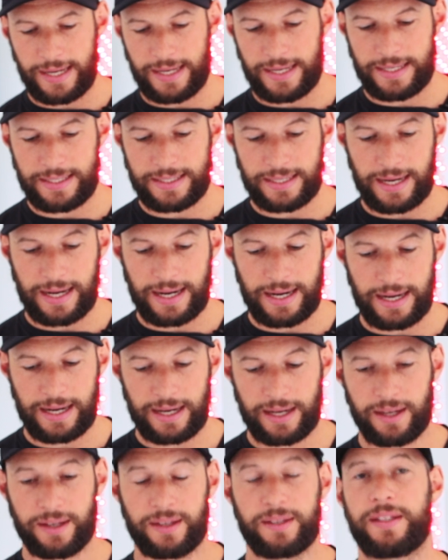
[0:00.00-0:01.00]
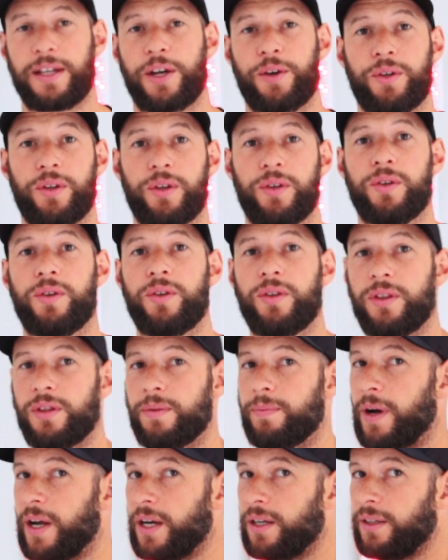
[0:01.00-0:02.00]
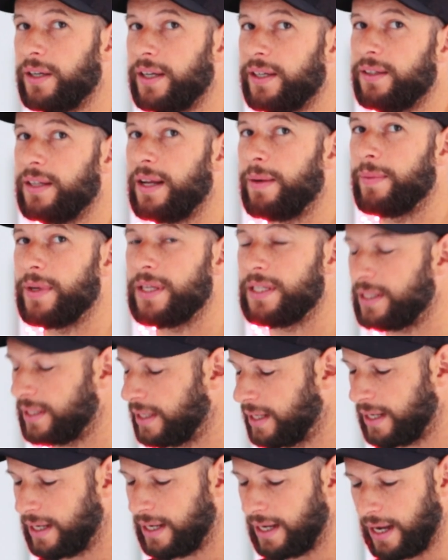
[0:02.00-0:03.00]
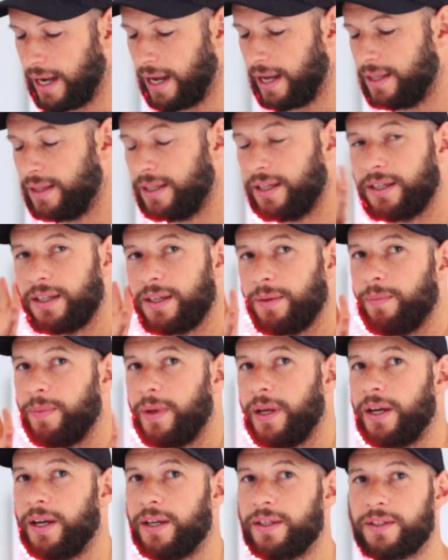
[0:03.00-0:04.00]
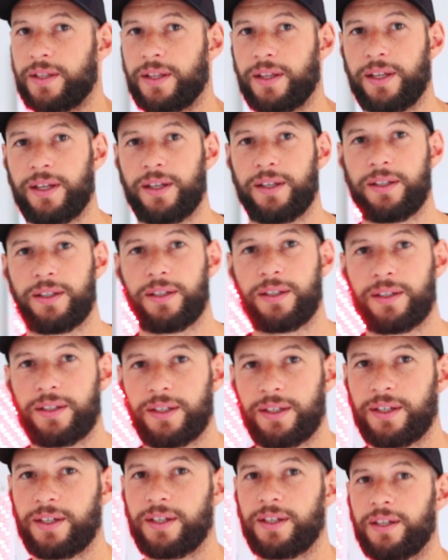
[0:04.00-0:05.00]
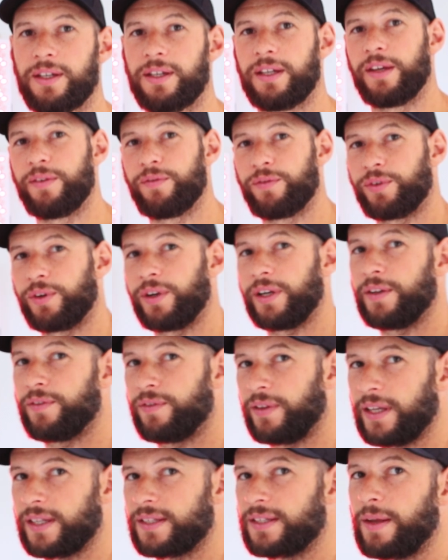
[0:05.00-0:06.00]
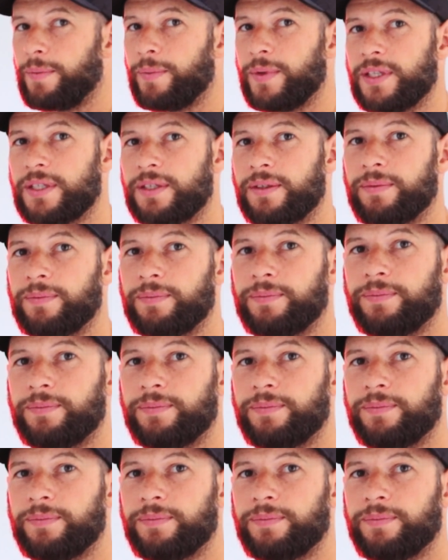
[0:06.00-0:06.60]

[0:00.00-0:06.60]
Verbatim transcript: is uh, tell you the Mito Red numbers and then compare it to the Infraredi Flex numbers.